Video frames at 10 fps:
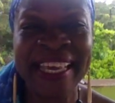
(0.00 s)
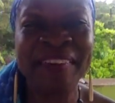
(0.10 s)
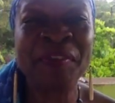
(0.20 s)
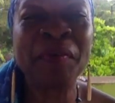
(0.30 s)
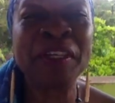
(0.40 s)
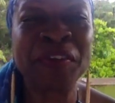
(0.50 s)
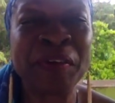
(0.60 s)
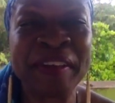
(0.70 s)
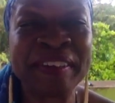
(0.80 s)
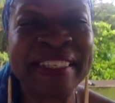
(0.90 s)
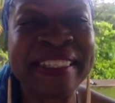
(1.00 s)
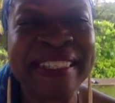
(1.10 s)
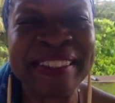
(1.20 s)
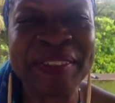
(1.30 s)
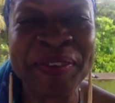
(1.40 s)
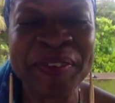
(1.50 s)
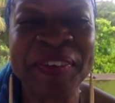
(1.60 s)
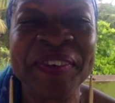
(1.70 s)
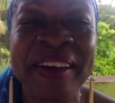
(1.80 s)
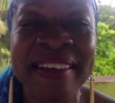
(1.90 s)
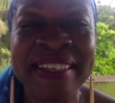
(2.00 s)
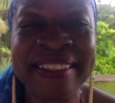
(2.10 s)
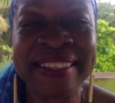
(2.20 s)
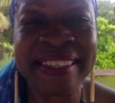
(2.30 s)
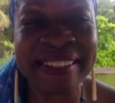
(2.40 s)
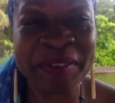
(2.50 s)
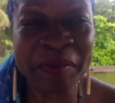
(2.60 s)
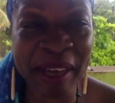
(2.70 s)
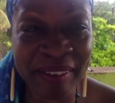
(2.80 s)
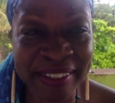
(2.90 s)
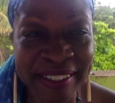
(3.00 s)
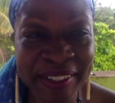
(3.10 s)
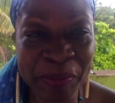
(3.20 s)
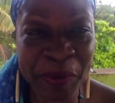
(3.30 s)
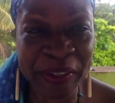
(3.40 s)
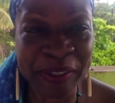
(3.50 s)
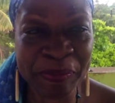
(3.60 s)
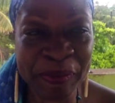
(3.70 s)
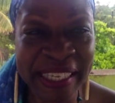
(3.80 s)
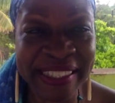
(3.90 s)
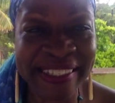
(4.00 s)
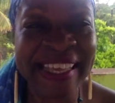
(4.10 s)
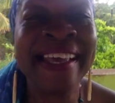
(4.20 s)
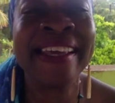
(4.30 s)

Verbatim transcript: If you're wondering what you're listening to, you are listening to Mountain Spirit Speaks.